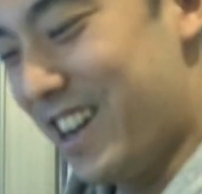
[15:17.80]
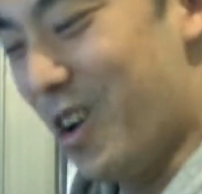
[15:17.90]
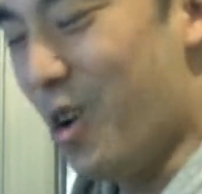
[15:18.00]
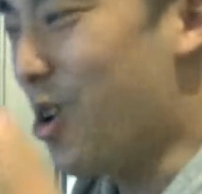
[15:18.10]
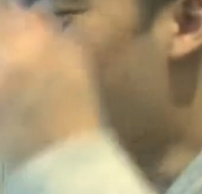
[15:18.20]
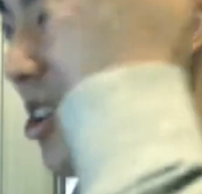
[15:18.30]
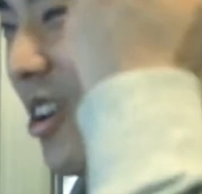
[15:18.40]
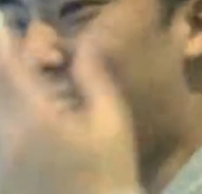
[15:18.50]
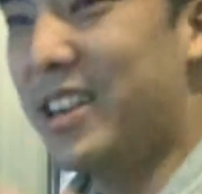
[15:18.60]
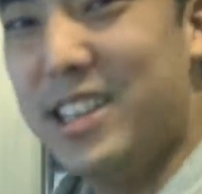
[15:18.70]

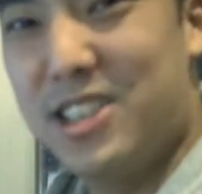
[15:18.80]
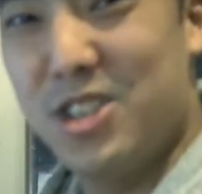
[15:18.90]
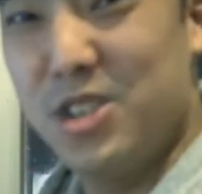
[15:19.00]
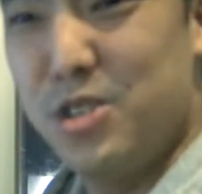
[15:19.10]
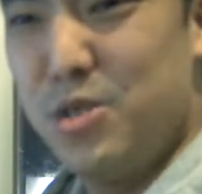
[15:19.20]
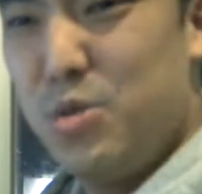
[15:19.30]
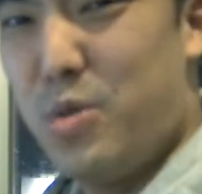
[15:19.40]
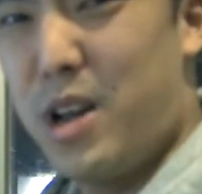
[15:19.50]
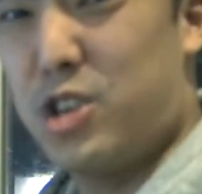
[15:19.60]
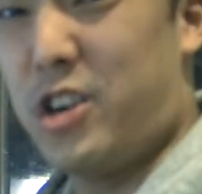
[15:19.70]
Or I need to
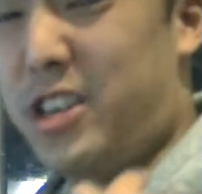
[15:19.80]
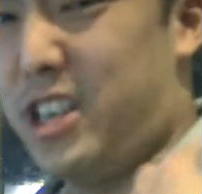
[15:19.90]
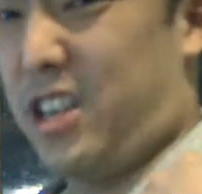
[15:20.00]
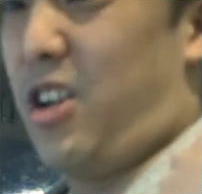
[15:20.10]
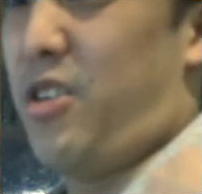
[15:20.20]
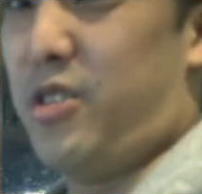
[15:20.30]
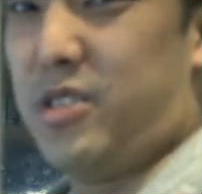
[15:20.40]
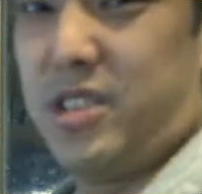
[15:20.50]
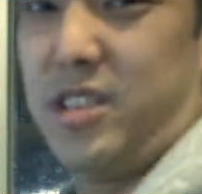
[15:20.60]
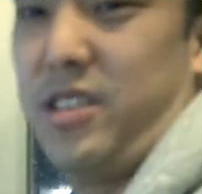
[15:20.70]
wear trendier
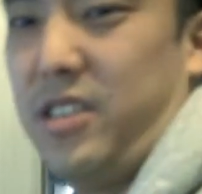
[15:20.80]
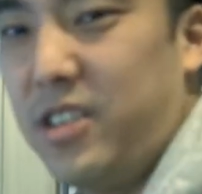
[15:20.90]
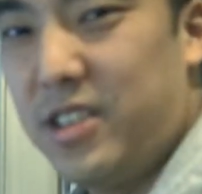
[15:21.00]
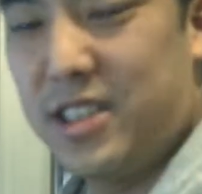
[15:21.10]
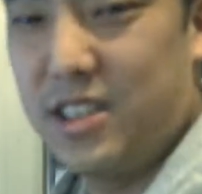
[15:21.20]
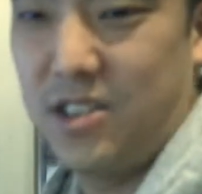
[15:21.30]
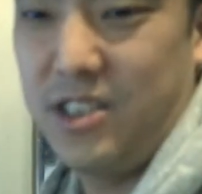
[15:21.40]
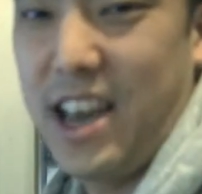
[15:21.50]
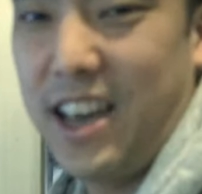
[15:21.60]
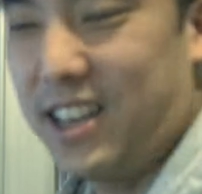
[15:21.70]
clothes. You know, this is too
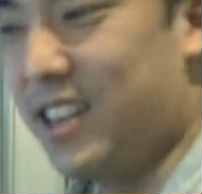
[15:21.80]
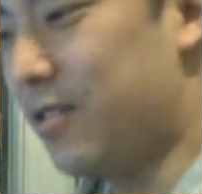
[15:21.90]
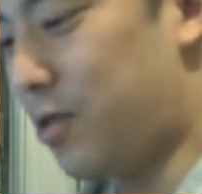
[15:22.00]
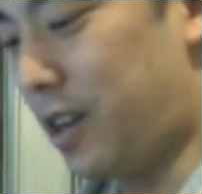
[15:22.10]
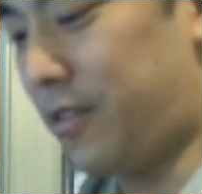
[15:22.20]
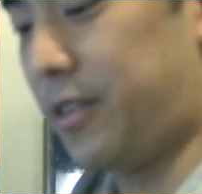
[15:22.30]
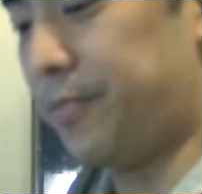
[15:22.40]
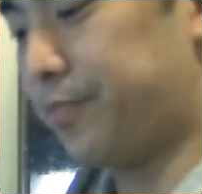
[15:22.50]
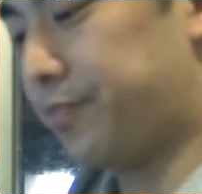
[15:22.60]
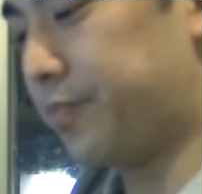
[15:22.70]
daggy. Whatever.
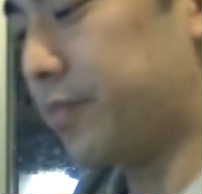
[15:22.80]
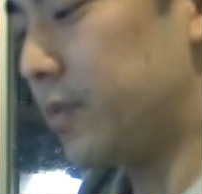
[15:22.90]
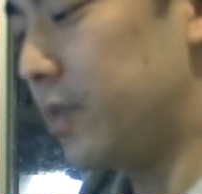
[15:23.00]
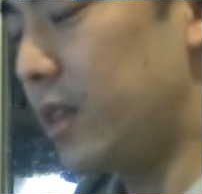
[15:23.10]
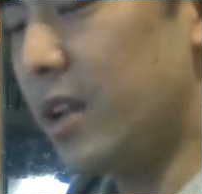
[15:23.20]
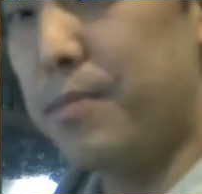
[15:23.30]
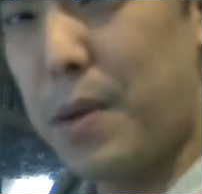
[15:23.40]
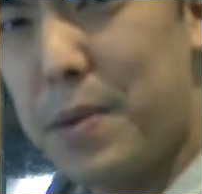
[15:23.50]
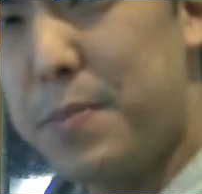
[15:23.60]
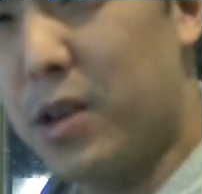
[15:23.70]

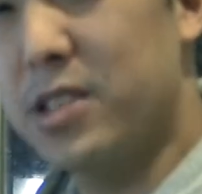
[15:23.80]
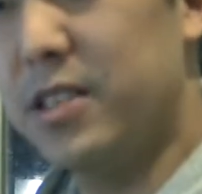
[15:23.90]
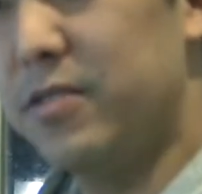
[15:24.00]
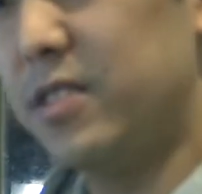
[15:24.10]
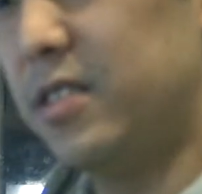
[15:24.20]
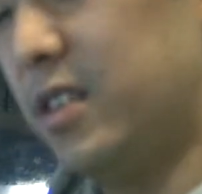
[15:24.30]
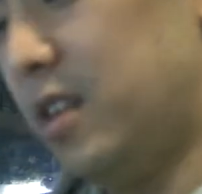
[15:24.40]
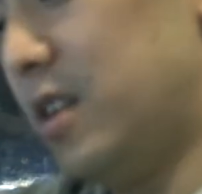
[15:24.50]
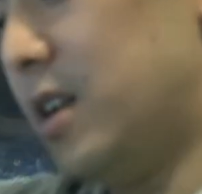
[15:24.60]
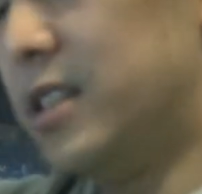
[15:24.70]
But be positive.
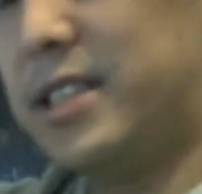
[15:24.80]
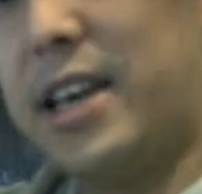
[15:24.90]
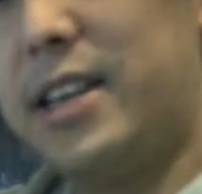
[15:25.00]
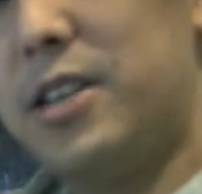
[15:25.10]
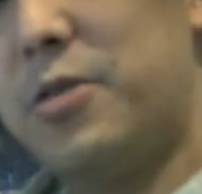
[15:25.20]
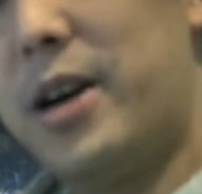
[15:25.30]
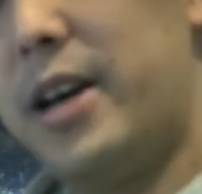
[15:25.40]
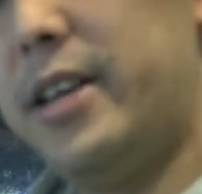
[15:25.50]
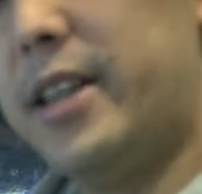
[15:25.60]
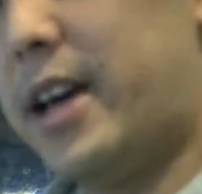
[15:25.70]
Say it in a
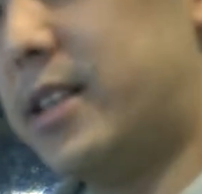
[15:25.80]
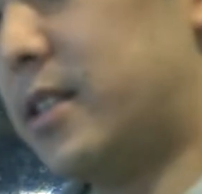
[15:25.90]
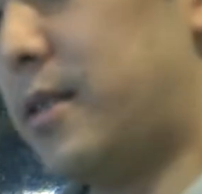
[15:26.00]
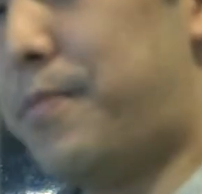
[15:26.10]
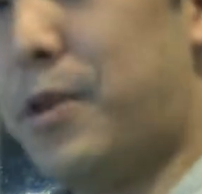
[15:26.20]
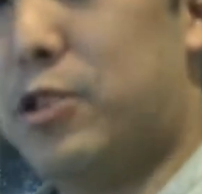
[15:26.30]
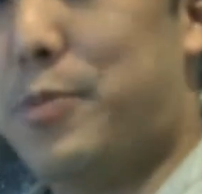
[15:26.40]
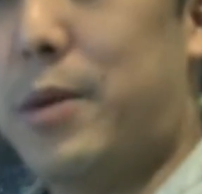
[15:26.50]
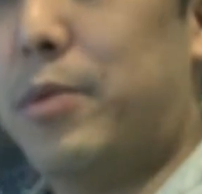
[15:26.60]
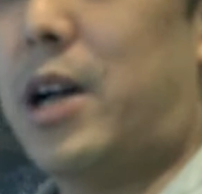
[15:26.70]
way that builds
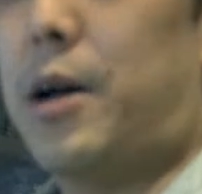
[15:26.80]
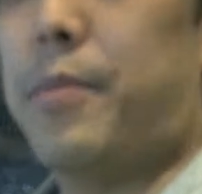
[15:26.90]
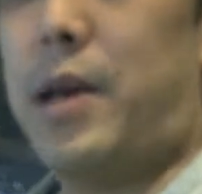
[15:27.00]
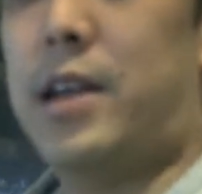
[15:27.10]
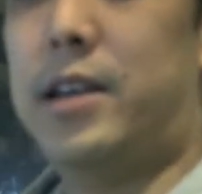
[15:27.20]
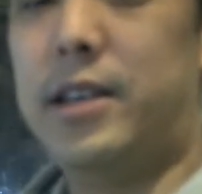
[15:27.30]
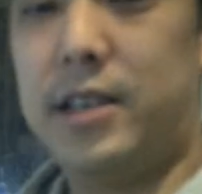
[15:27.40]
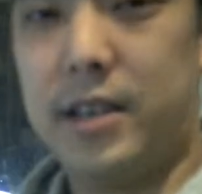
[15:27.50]
people up, and